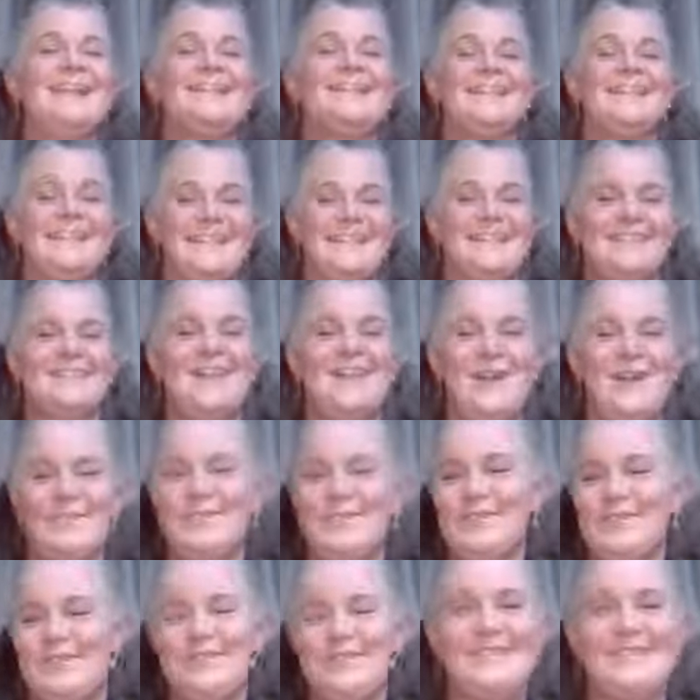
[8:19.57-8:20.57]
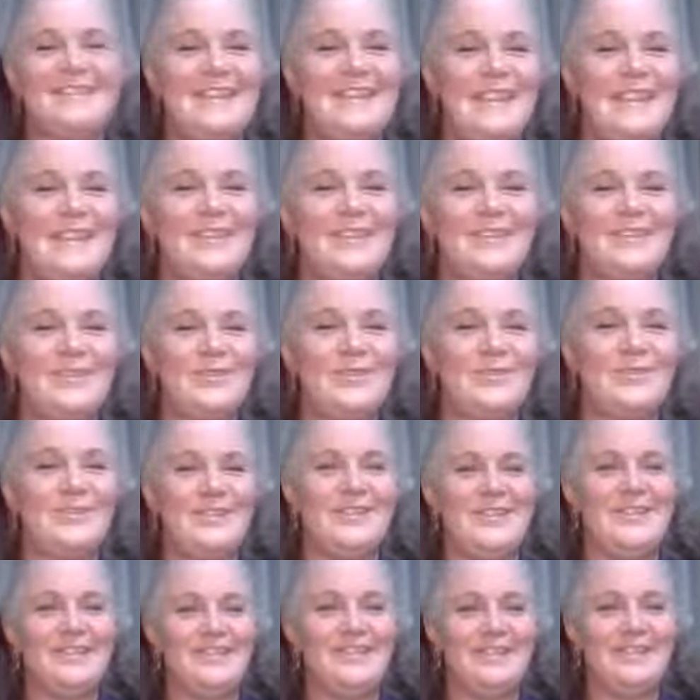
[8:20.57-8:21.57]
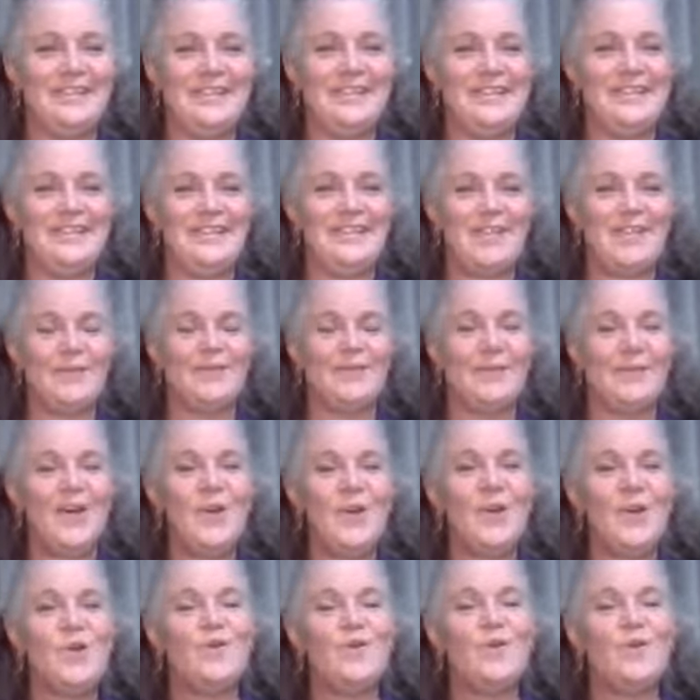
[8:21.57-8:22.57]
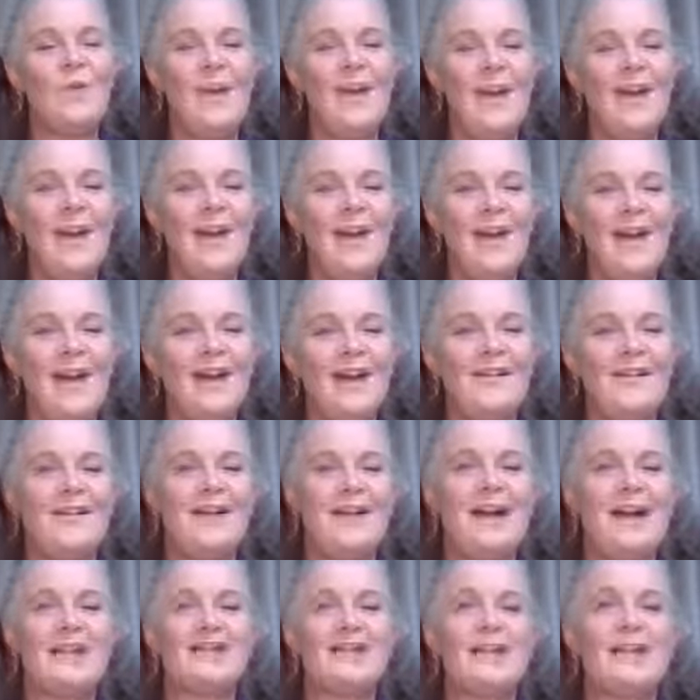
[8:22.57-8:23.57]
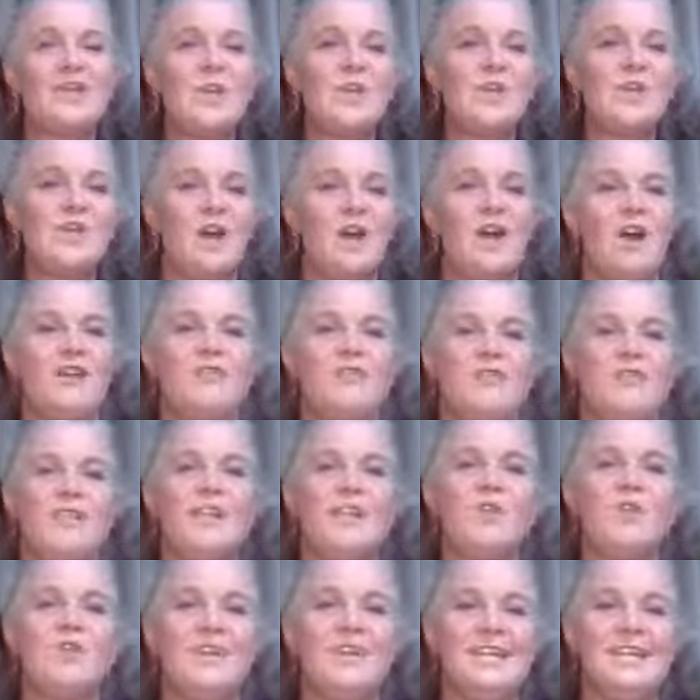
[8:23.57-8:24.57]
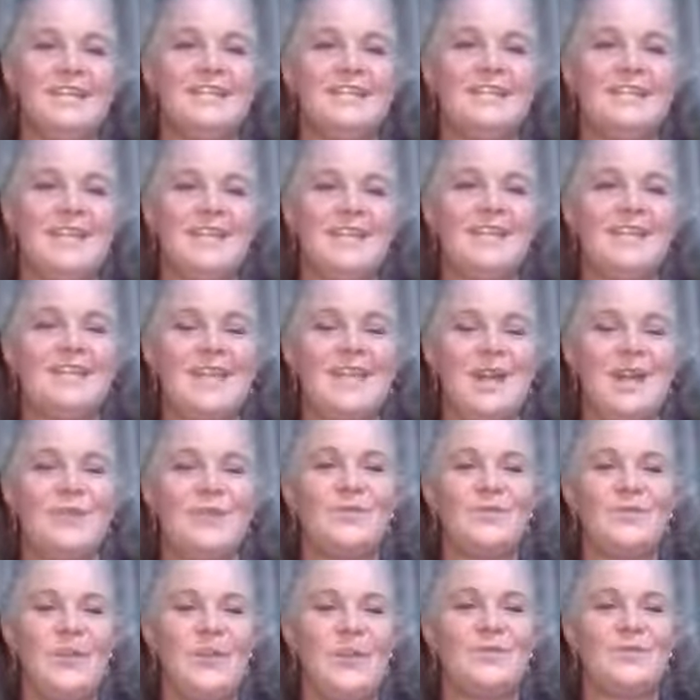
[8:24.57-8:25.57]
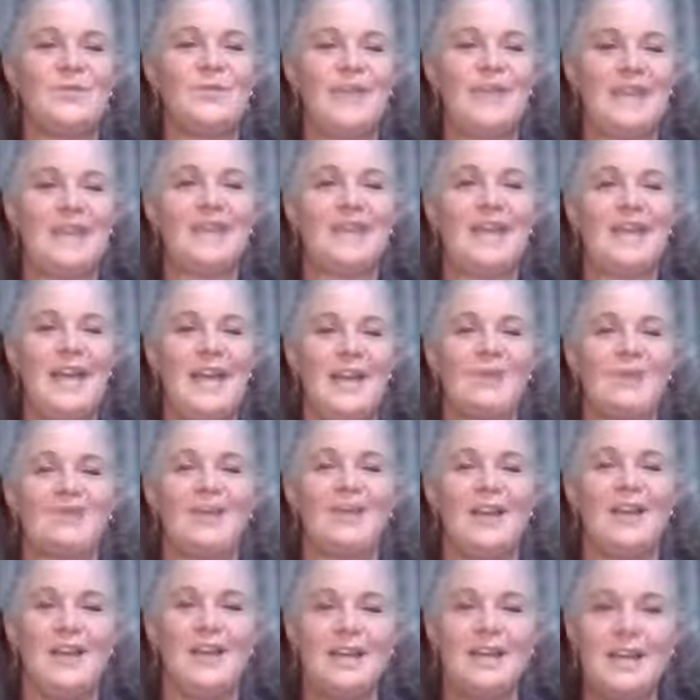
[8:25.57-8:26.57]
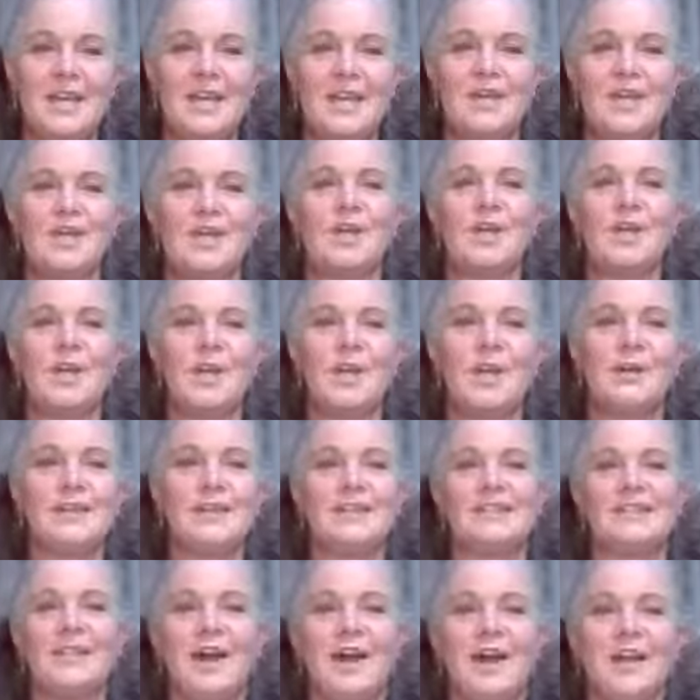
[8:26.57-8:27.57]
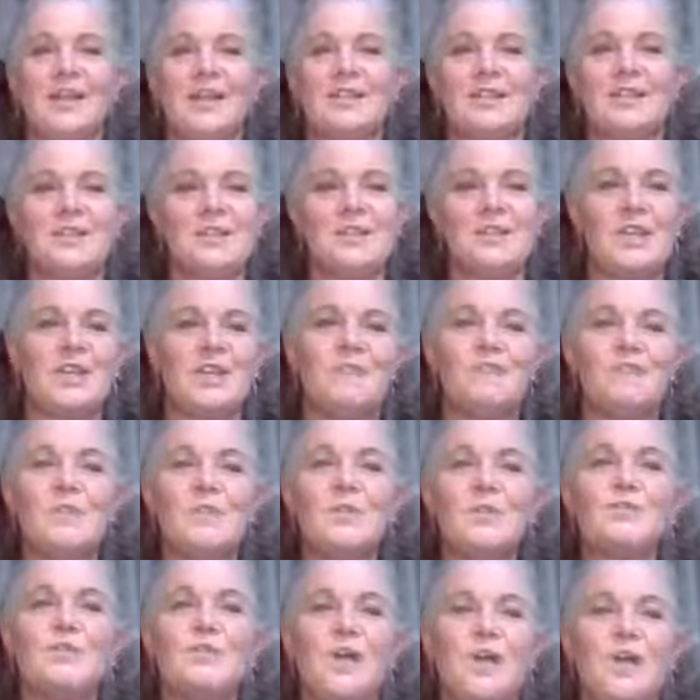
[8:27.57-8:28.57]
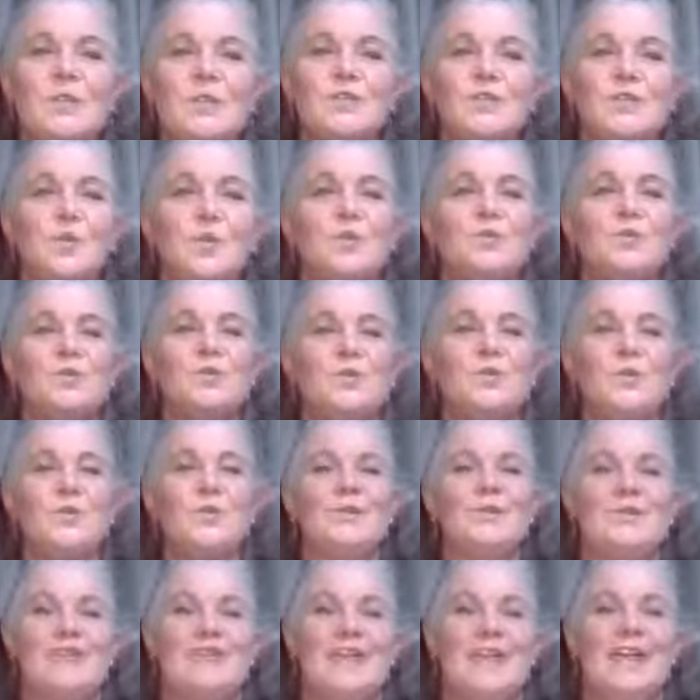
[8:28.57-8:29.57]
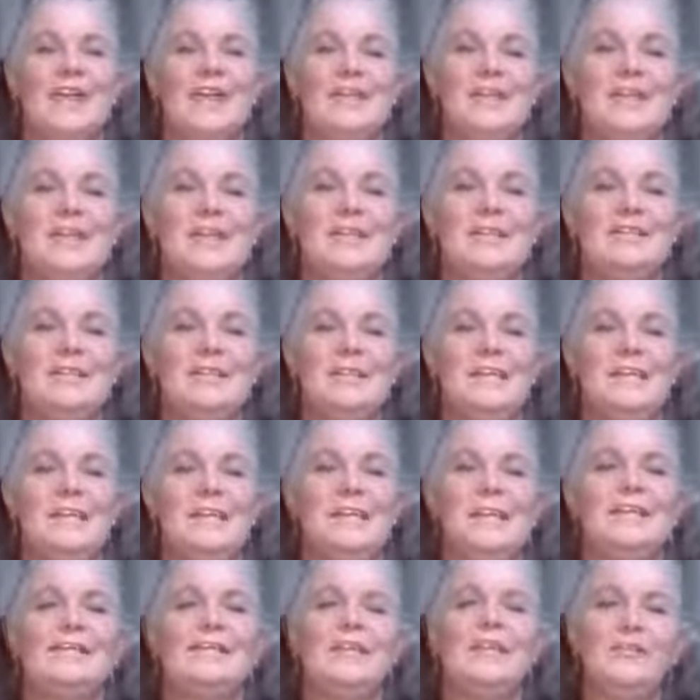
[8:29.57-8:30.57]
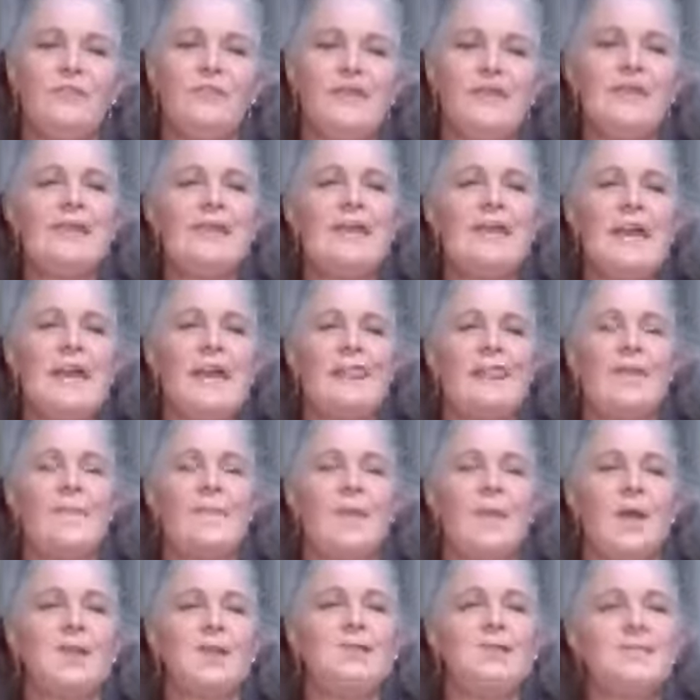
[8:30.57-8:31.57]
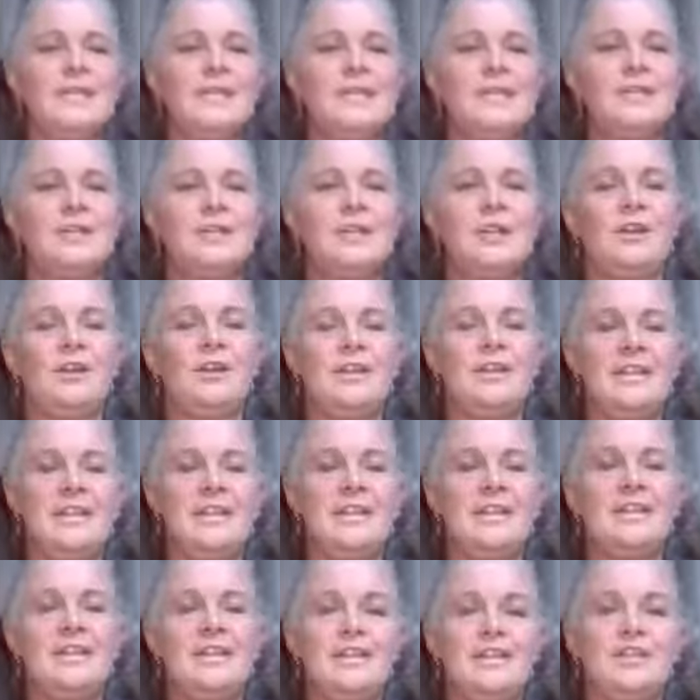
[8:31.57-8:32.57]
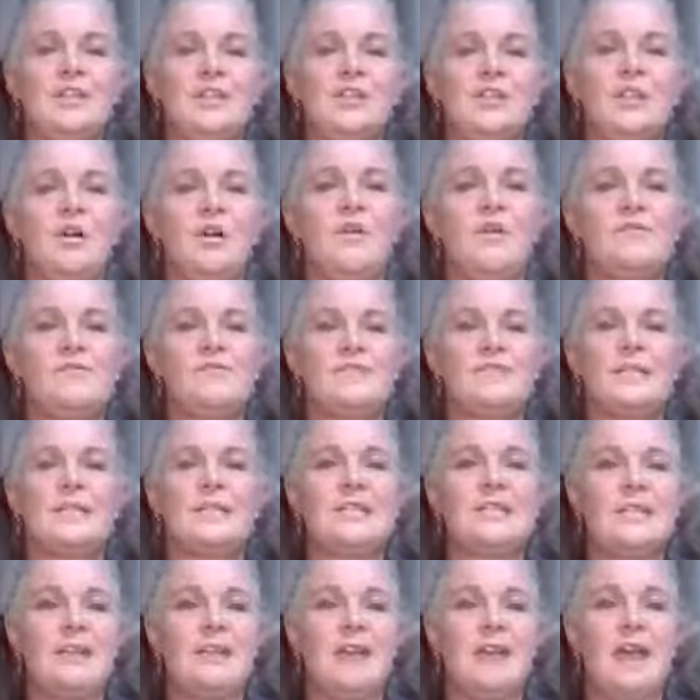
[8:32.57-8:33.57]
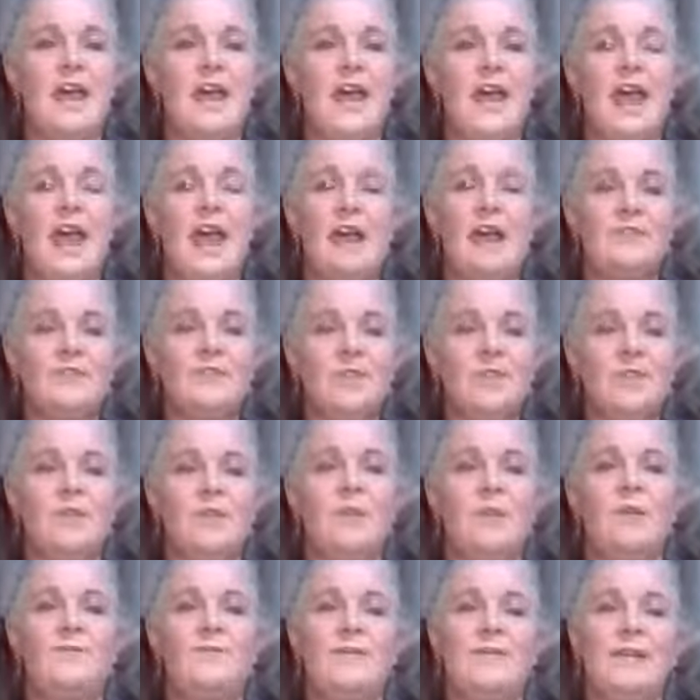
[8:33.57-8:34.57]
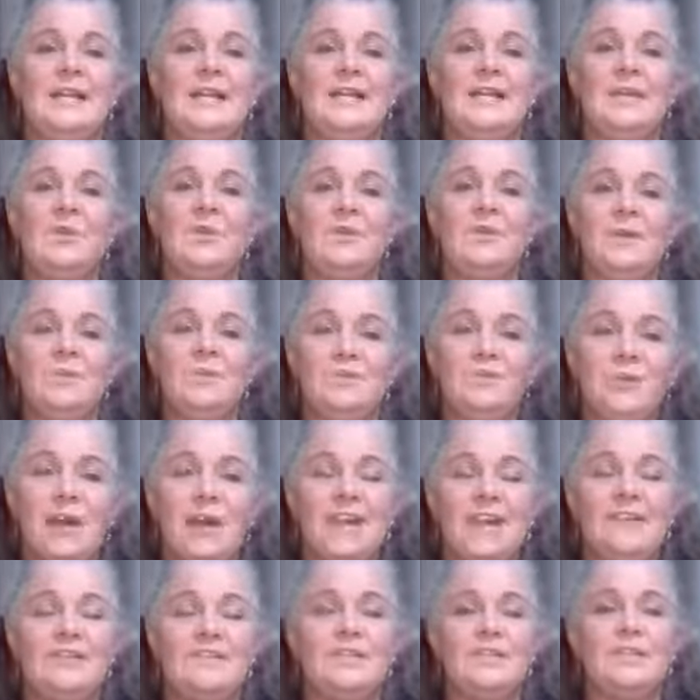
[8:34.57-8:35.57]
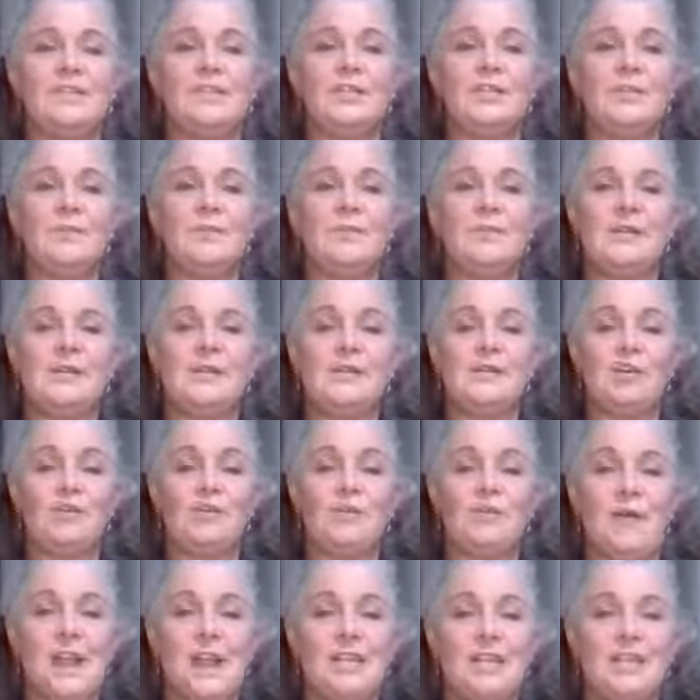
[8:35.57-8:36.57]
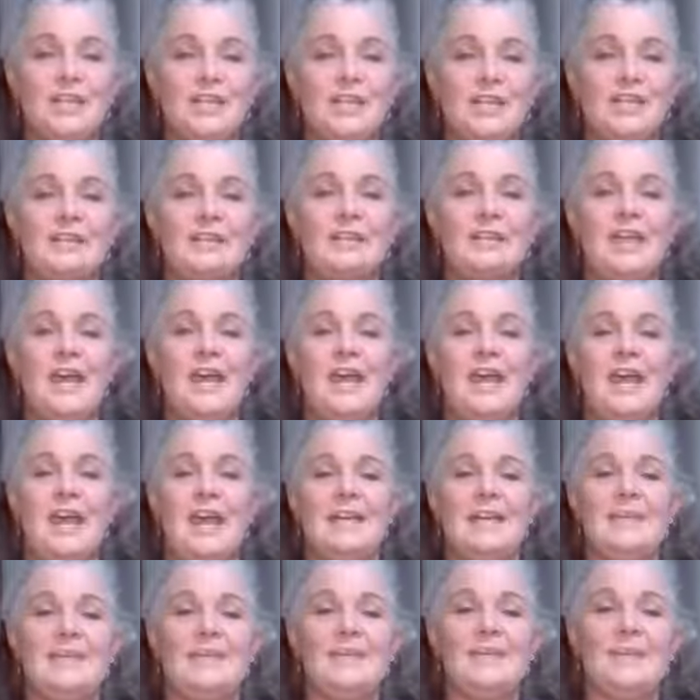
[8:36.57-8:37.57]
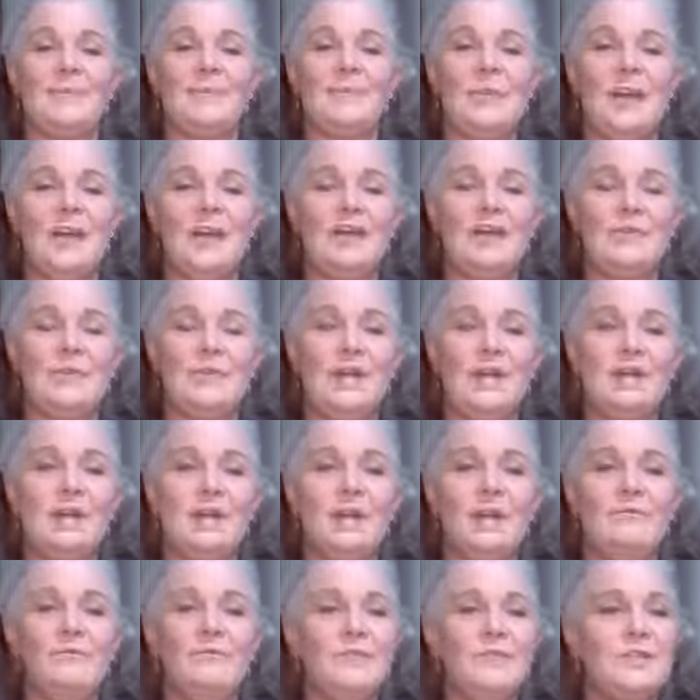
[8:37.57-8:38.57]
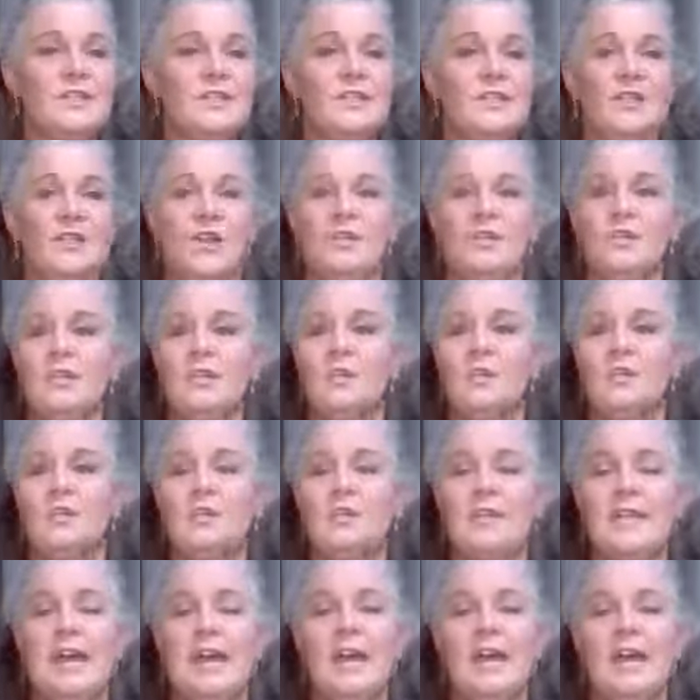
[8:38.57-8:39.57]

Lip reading: Yes, time to visit our store. Definitely, Deb. Wow. I love those kind of synchronicities that we can get where, it's like it feels like it's all drawn together. Definitely at the moment, it is a time for us to have to try and be a little bit brave and a little bit courageous and step out of our comfort zone, because